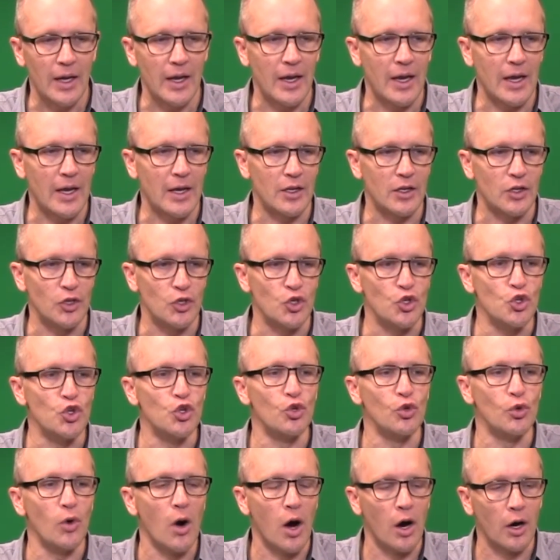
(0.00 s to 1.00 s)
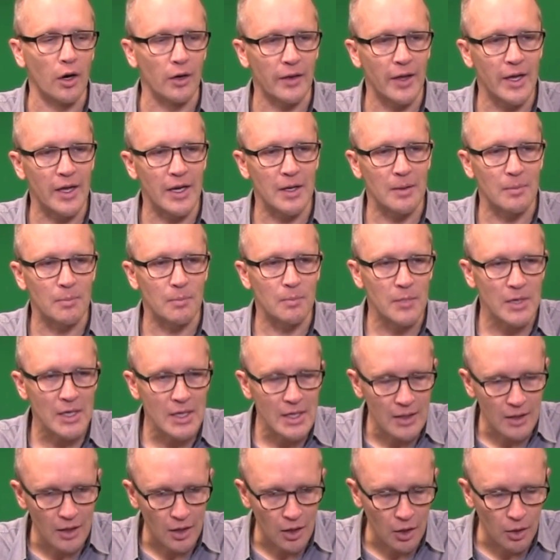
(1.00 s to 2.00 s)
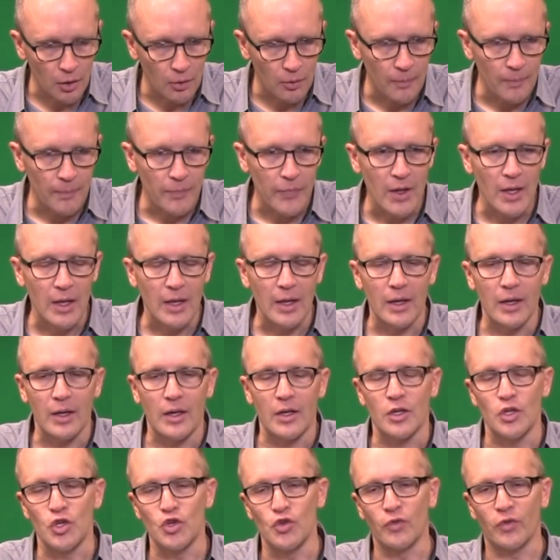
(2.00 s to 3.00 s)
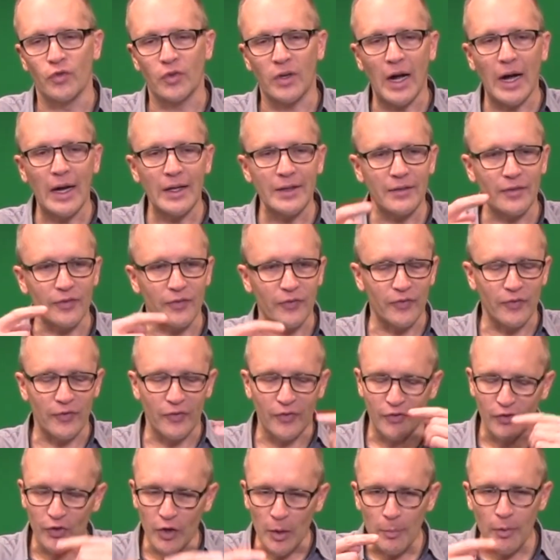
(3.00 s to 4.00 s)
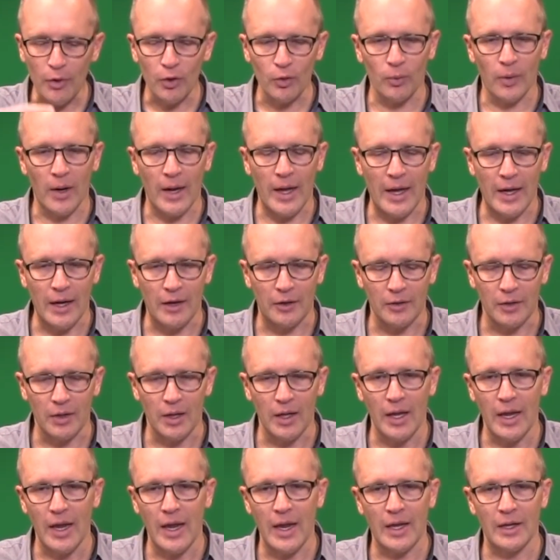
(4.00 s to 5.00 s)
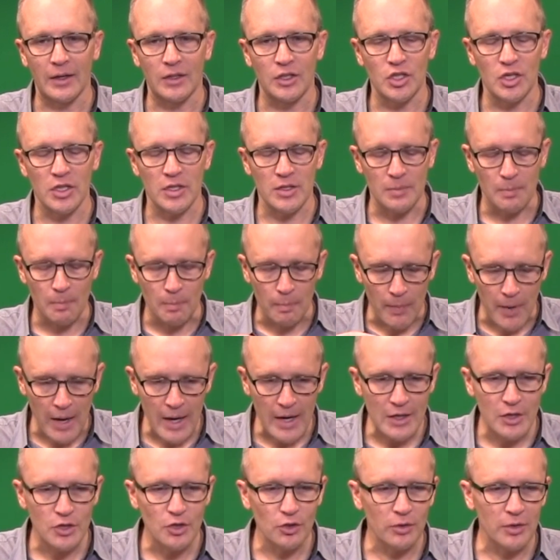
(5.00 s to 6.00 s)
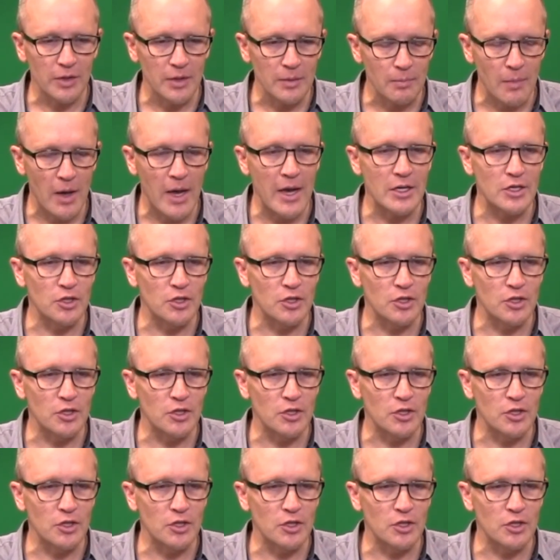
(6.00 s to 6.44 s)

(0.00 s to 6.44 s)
and you aren't letting me know. You've got to flip it around and just majorly